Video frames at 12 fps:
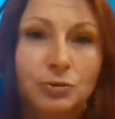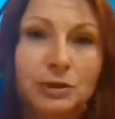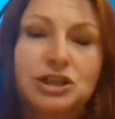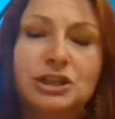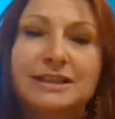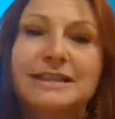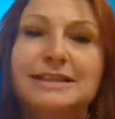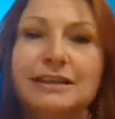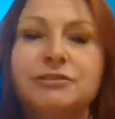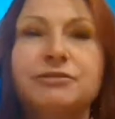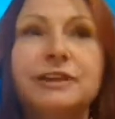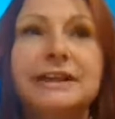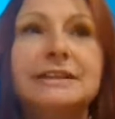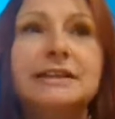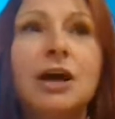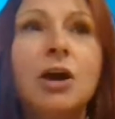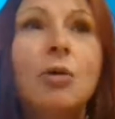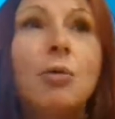which is a different
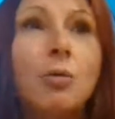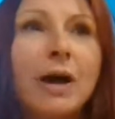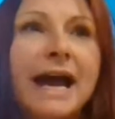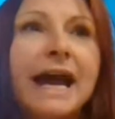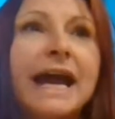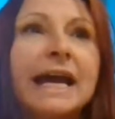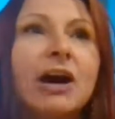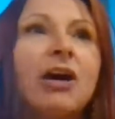way